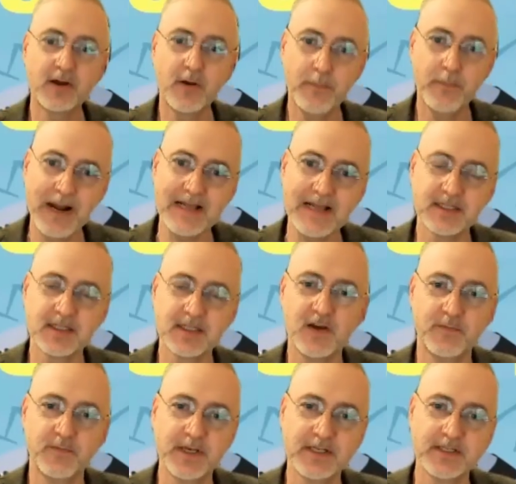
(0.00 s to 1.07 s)
the
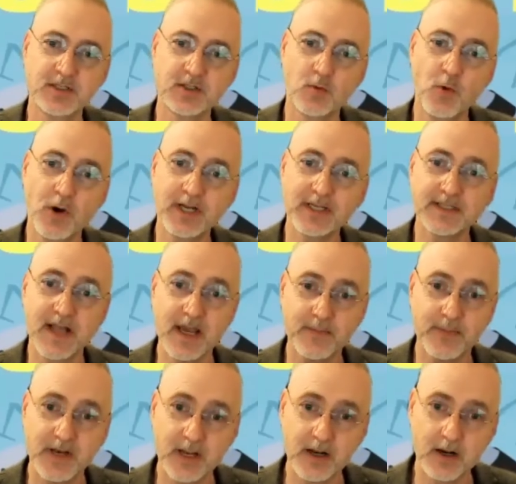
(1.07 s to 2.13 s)
complexity of business and what it's
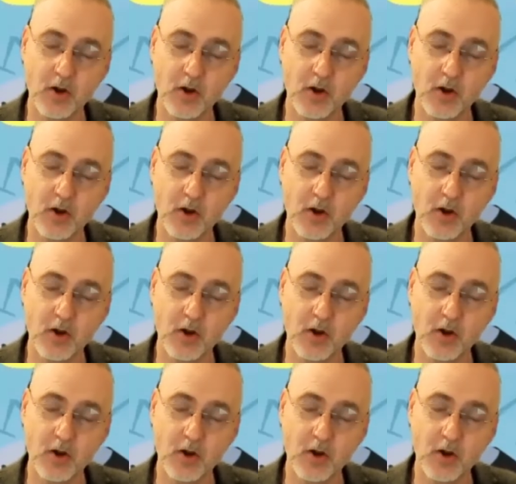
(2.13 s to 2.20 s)
like being a